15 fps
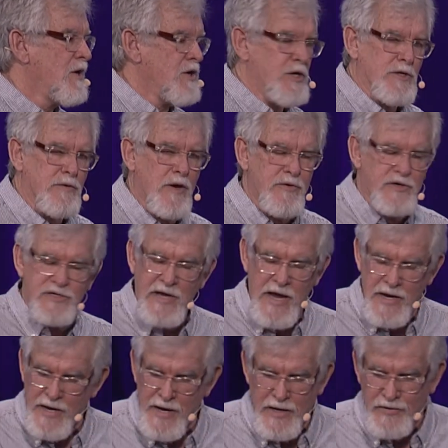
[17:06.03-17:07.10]
You don't
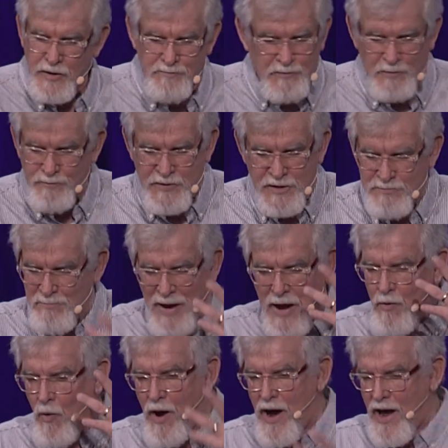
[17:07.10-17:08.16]
understand, Ed. The, the, this my
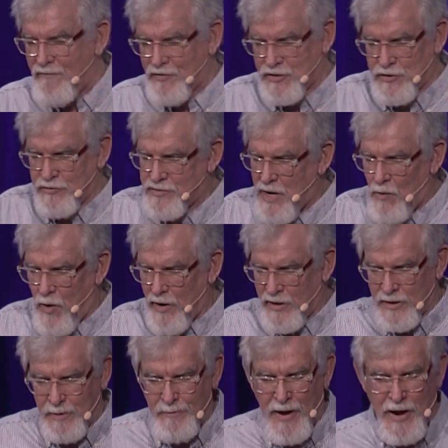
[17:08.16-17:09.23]
wife. As soon as I walk
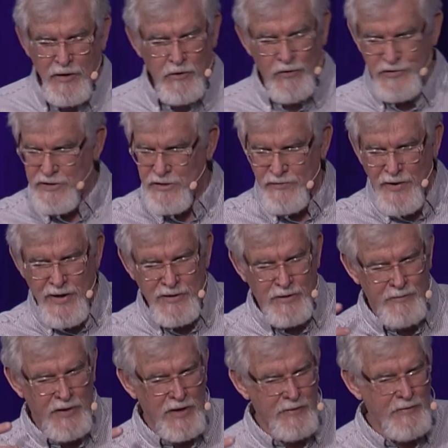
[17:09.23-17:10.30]
in the back door, she's right in the
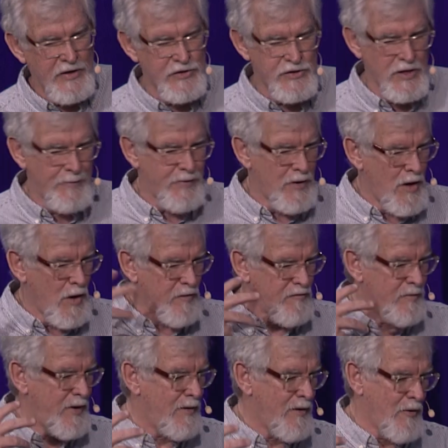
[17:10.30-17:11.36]
middle of me, jumping all over
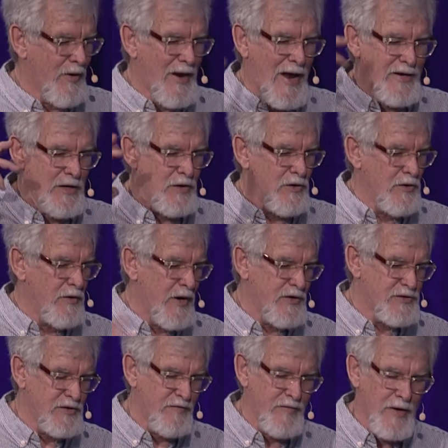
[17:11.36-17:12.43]
me about what I didn't do or I
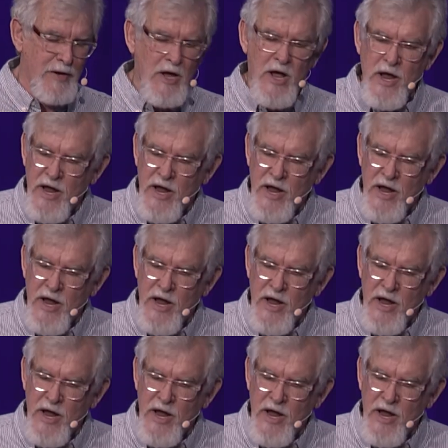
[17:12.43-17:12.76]
should have done.